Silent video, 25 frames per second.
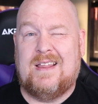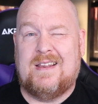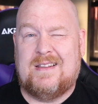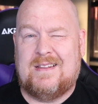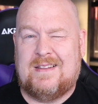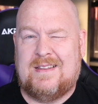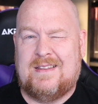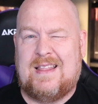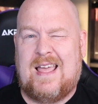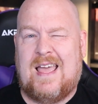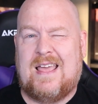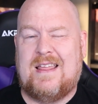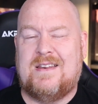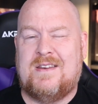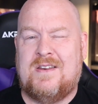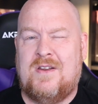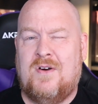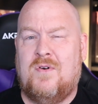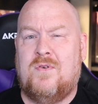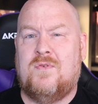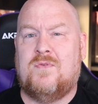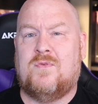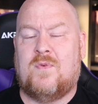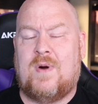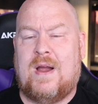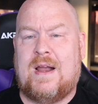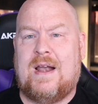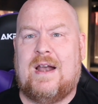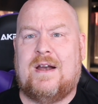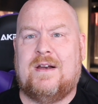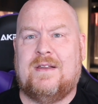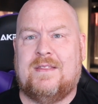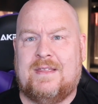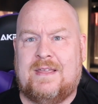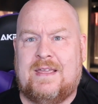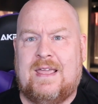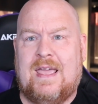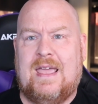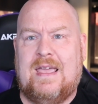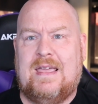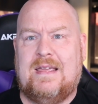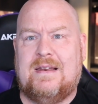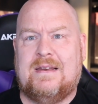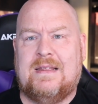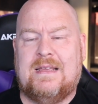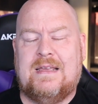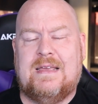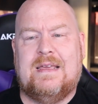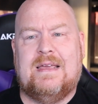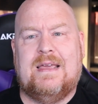let known right out of the gate.
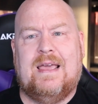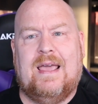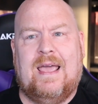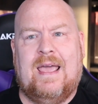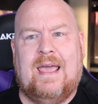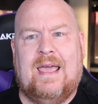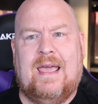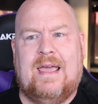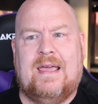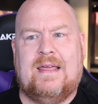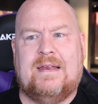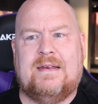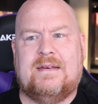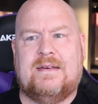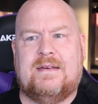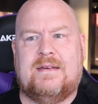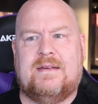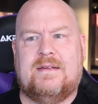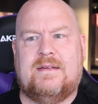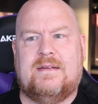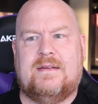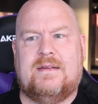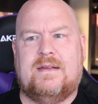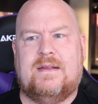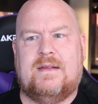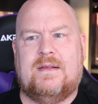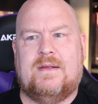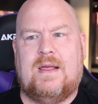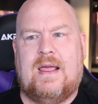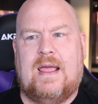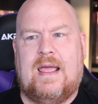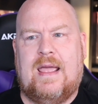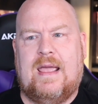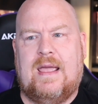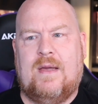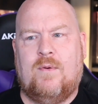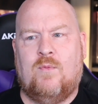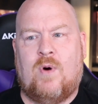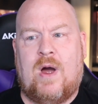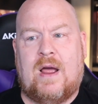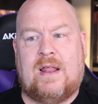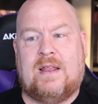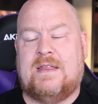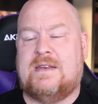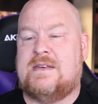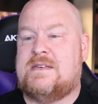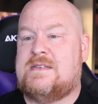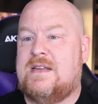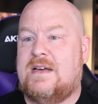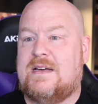And while
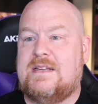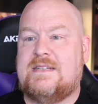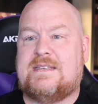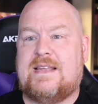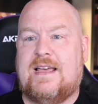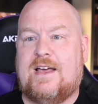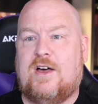it does